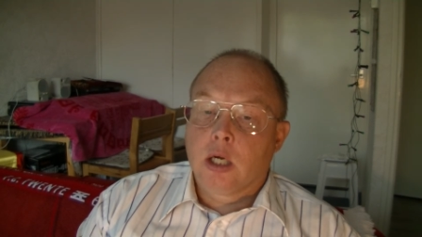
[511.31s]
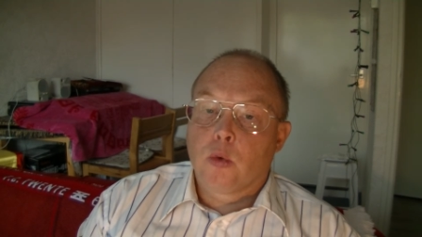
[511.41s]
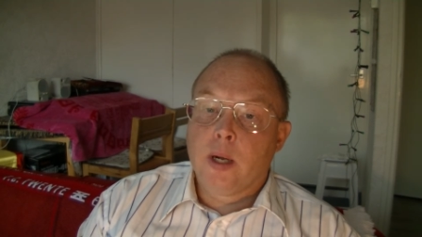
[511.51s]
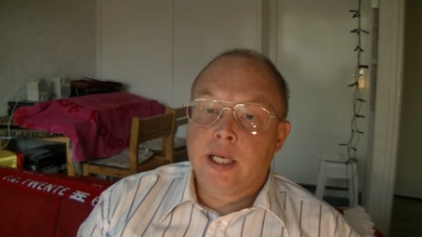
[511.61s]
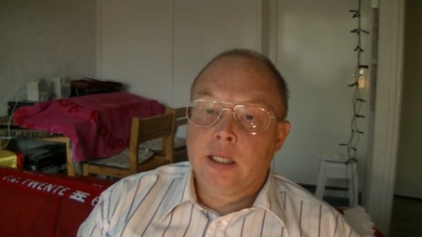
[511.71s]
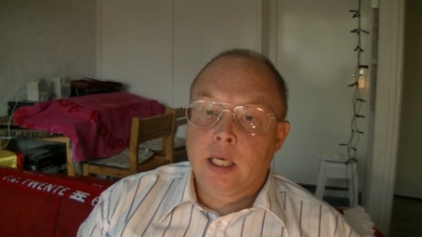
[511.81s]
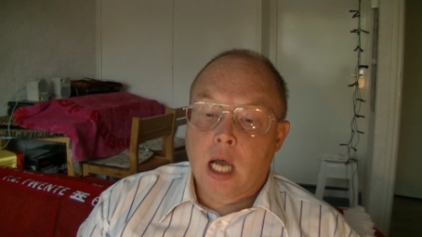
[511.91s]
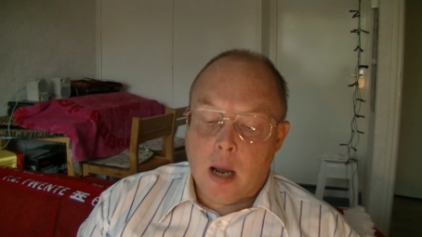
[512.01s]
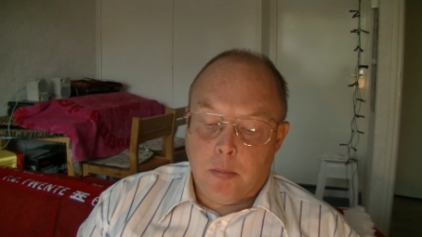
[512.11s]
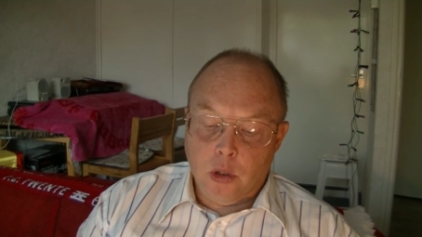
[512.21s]
when
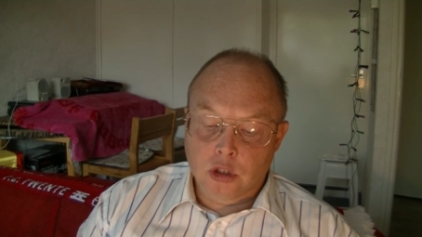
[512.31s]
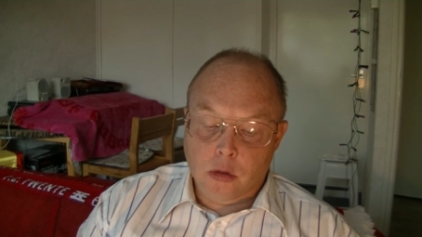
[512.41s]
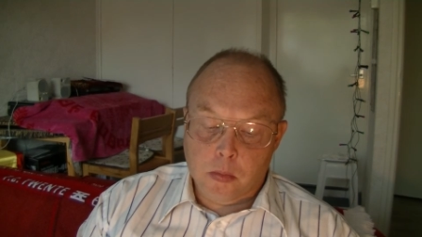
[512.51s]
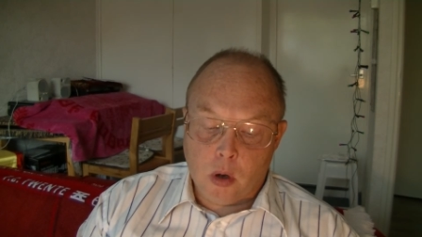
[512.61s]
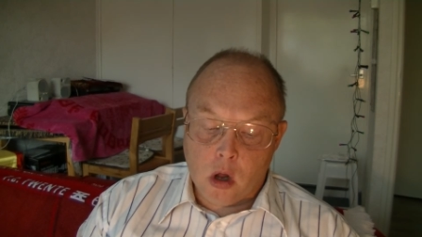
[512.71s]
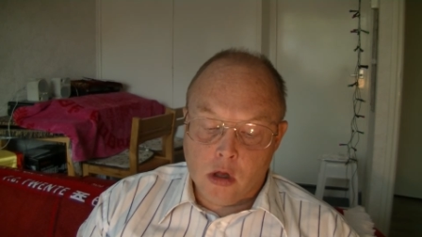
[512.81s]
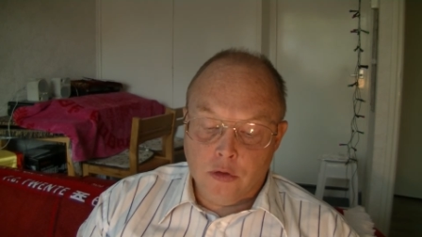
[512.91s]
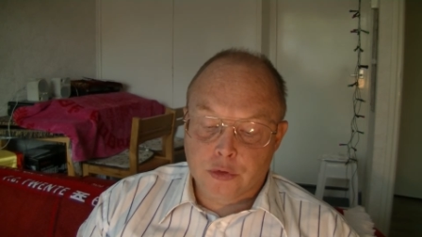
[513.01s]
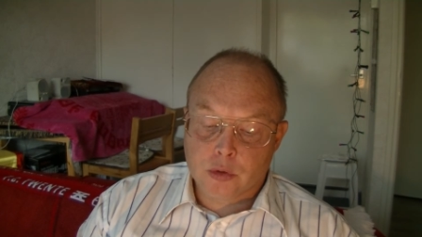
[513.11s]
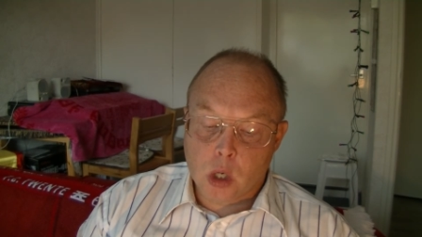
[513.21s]
Apostle Paul
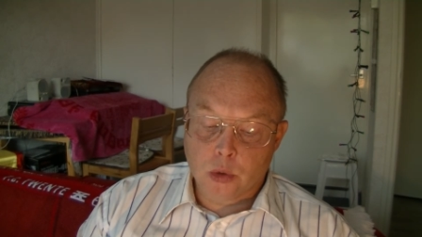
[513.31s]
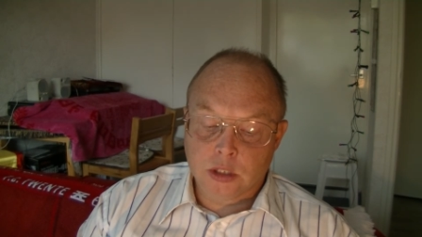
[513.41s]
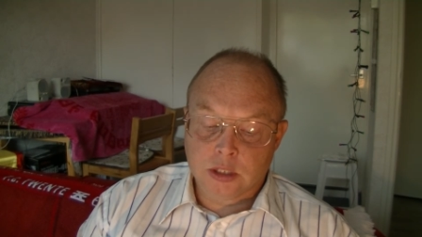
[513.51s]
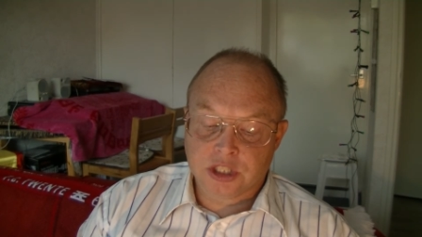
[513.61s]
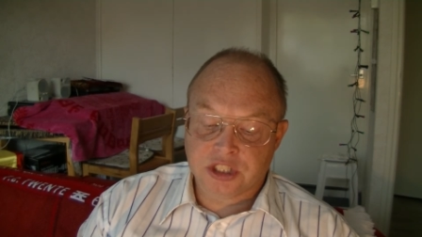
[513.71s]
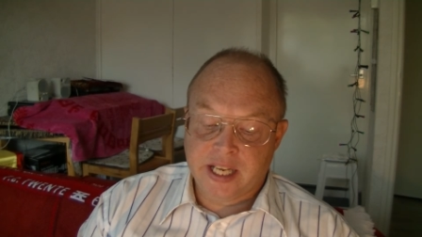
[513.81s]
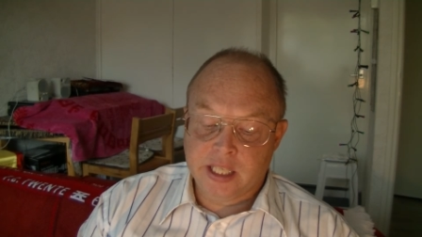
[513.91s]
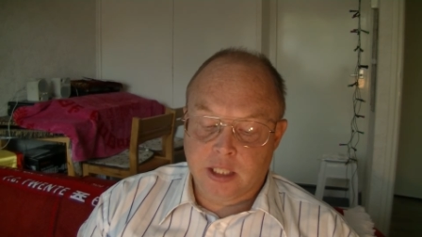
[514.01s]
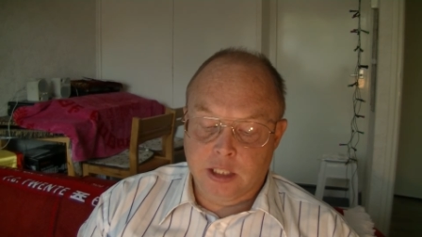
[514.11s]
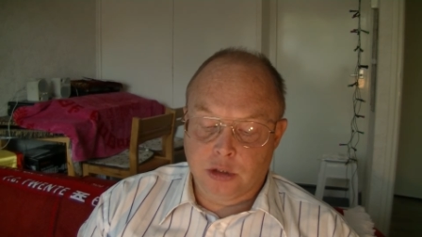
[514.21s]
threw a
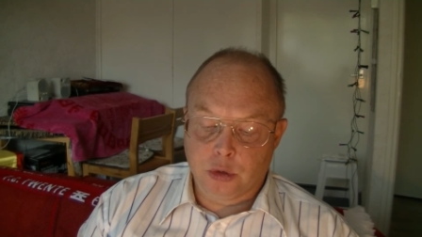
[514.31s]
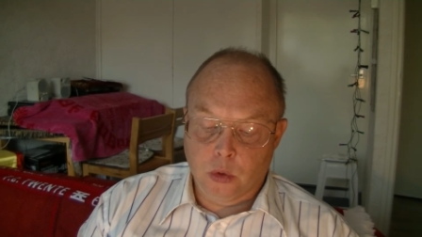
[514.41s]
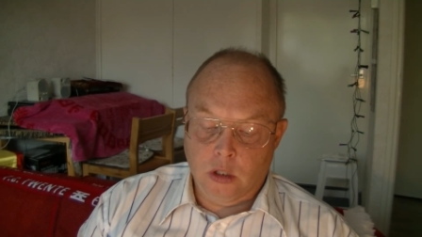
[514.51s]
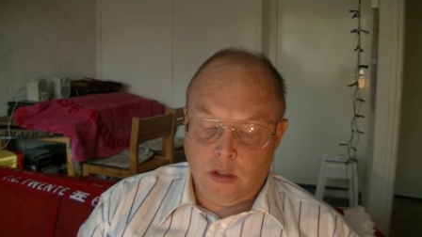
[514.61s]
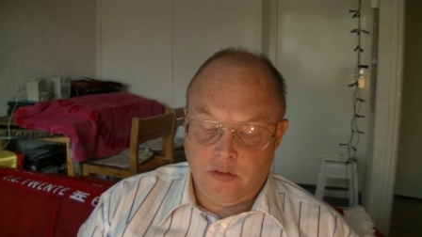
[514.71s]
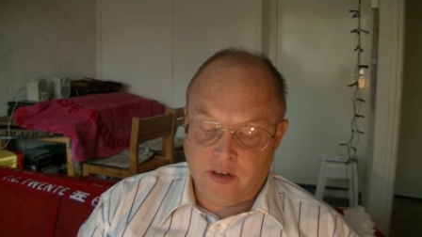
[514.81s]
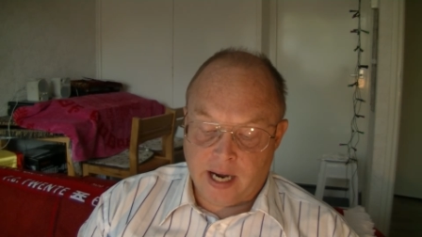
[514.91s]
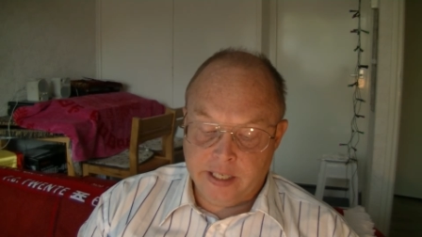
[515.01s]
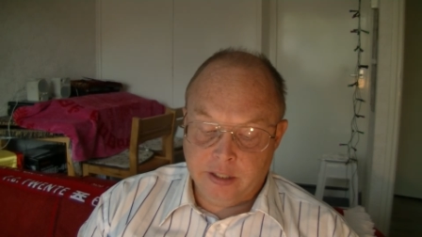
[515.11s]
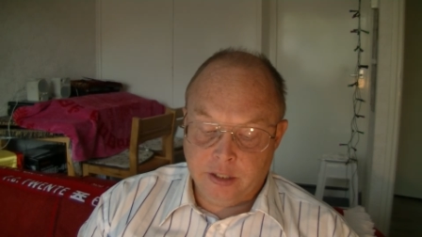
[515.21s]
snake into a
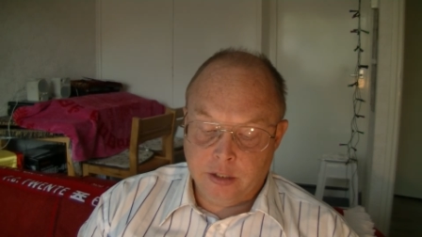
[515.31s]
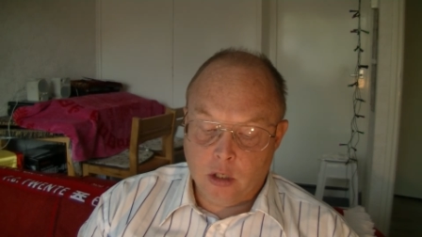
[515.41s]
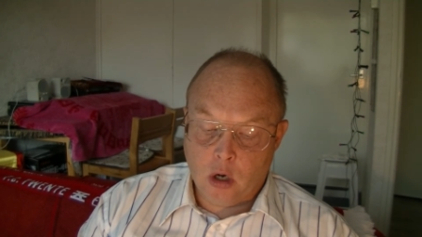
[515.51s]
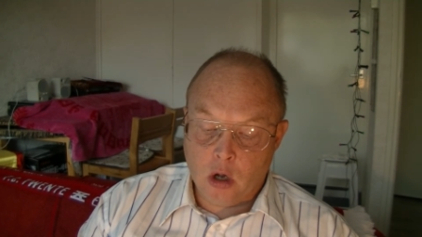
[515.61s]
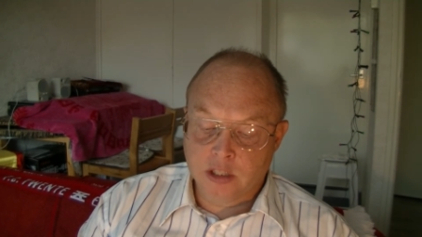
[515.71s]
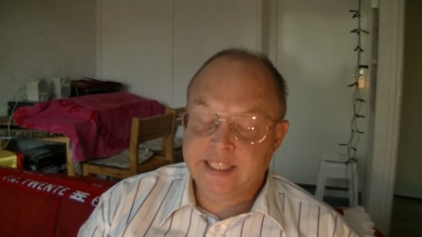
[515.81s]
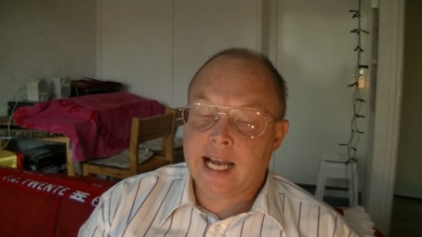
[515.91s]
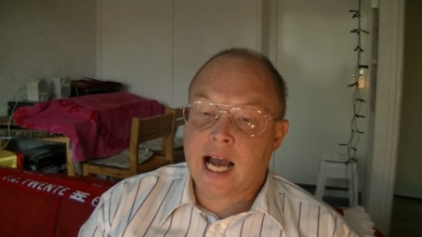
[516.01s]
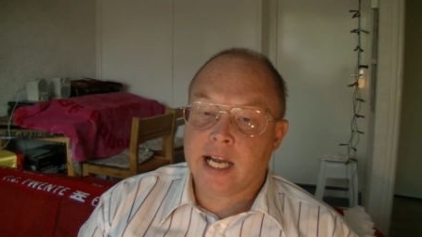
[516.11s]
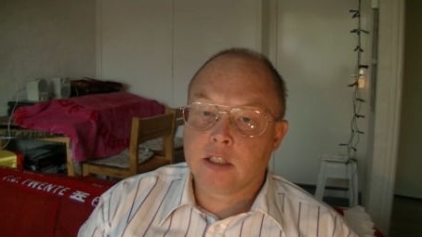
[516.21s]
fire on the
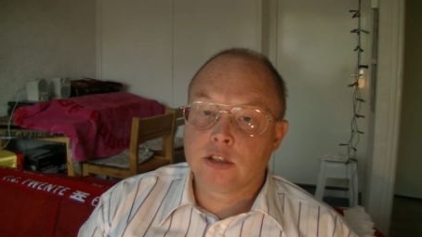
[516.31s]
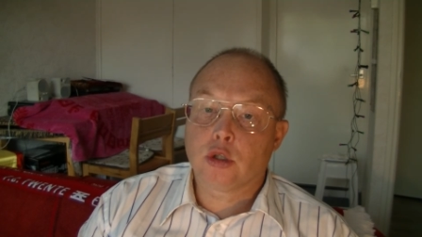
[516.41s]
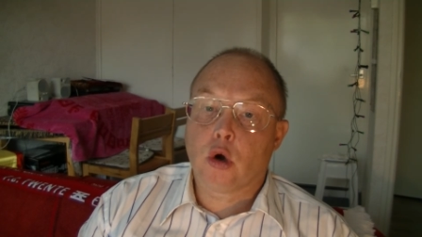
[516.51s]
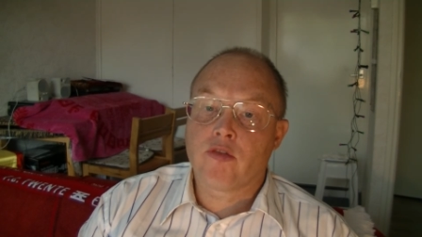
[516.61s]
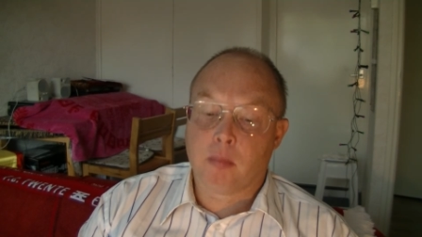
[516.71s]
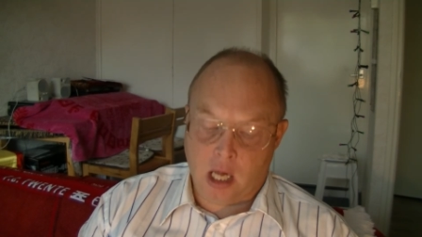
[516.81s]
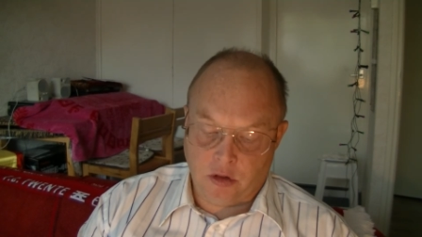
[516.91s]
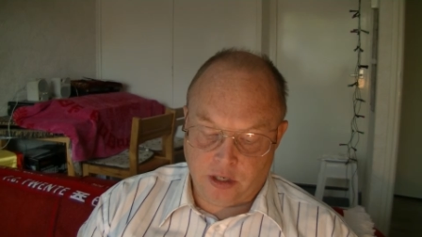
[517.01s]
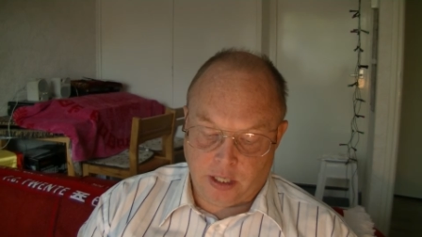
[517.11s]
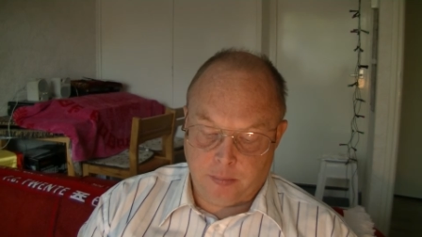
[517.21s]
island of
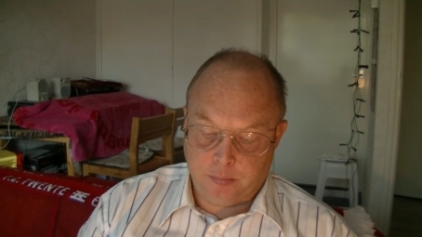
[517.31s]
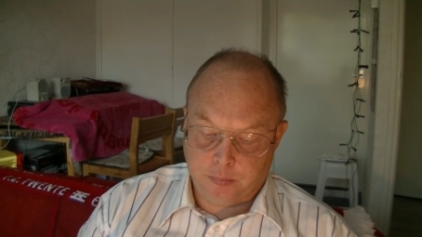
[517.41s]
Malta.